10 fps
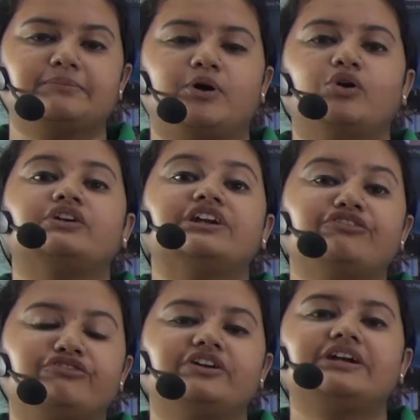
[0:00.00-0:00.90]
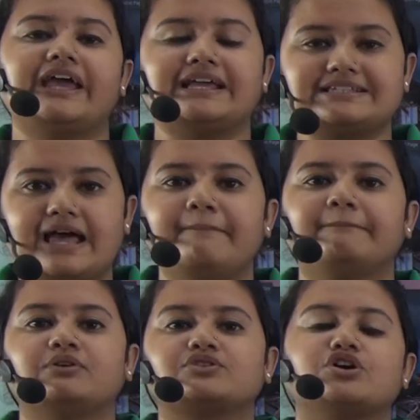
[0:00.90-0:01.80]
about different
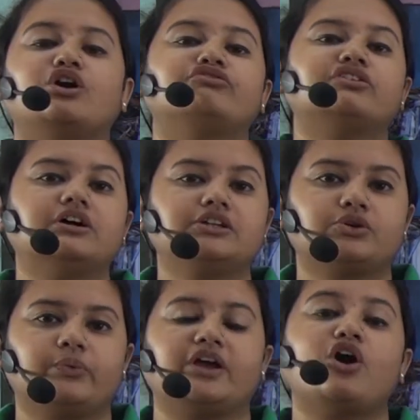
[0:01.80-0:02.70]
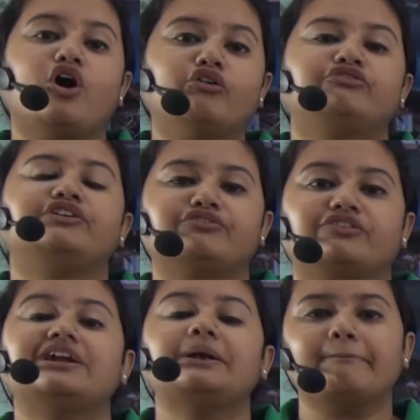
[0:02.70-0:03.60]
examples of earthquake of
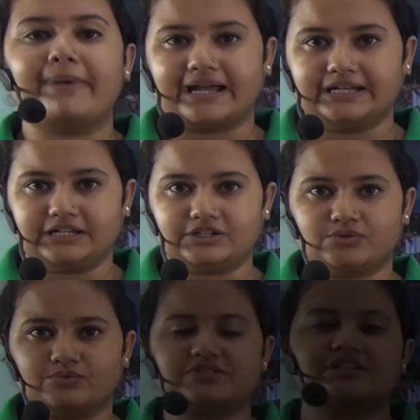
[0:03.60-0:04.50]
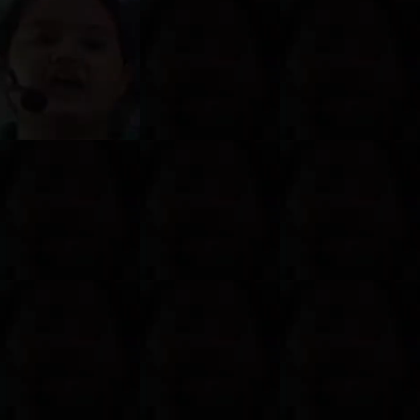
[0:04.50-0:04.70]
different magnitudes.